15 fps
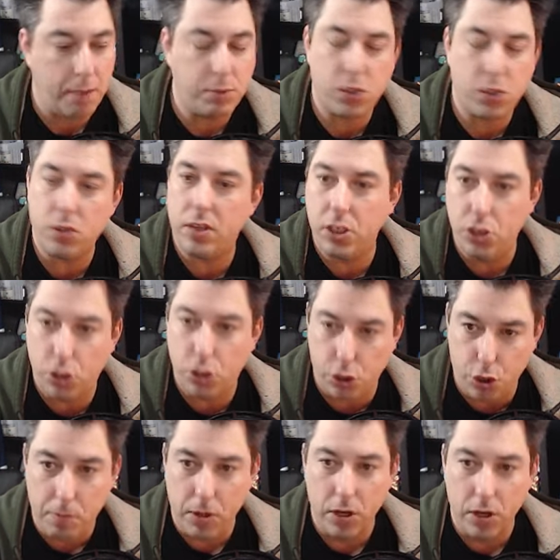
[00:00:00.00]
so the
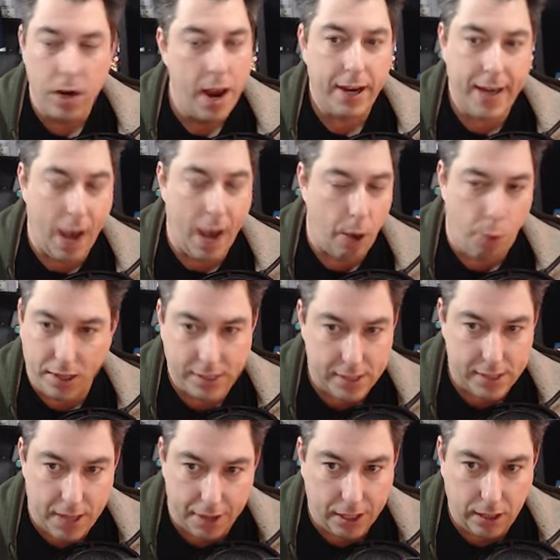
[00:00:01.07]
consumer now wants
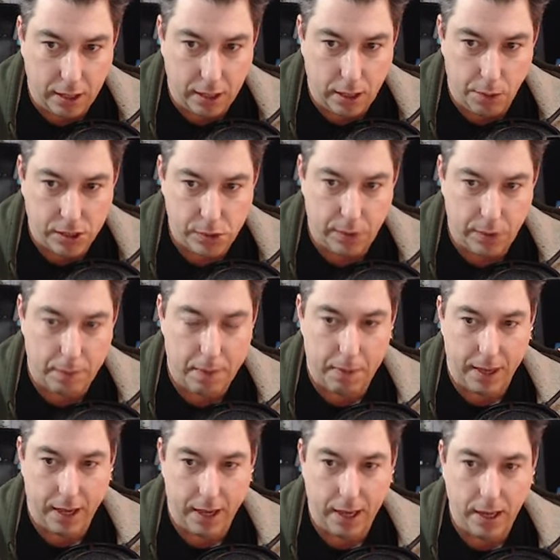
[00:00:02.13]
nothing to do with Sweet Baby
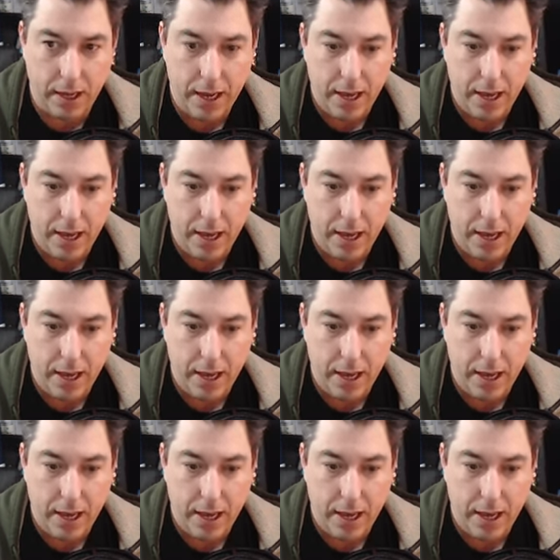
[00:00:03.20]
Incorporated.